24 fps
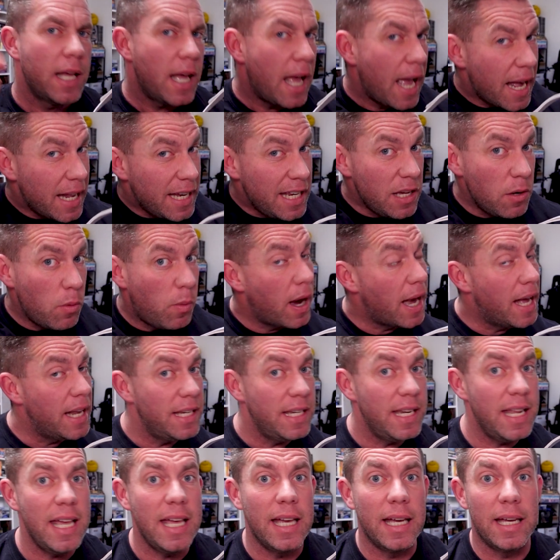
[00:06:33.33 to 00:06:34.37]
anywhere
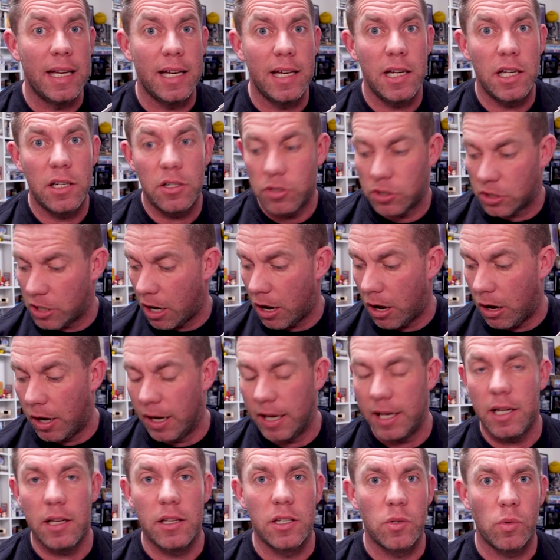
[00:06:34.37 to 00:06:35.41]
near as
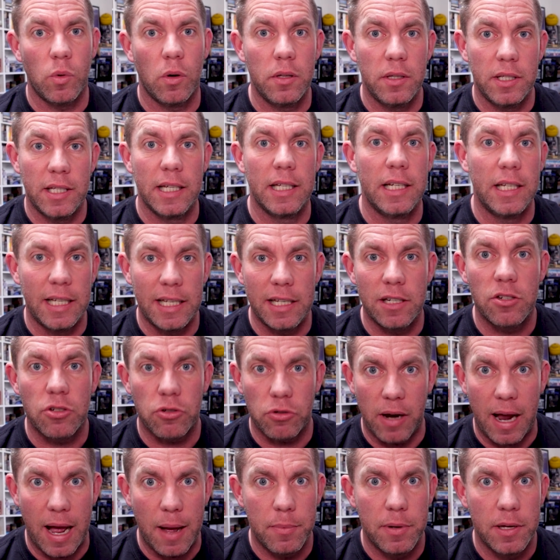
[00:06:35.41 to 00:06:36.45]
tight as what the Elite
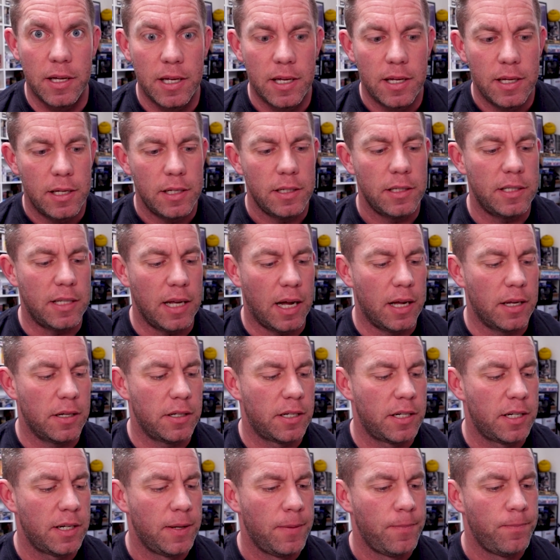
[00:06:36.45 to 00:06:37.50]
strap
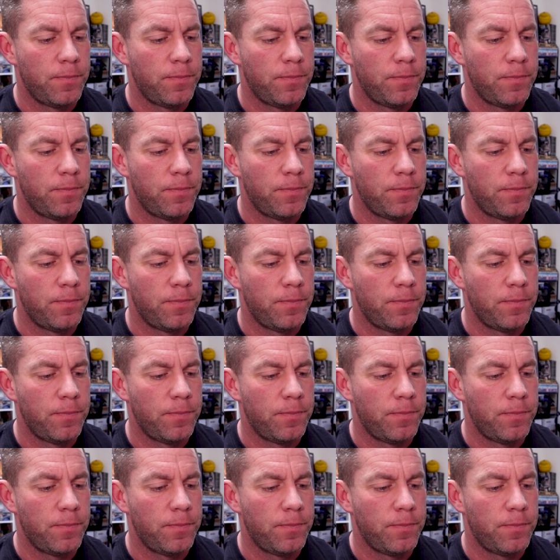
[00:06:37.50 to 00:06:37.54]
does.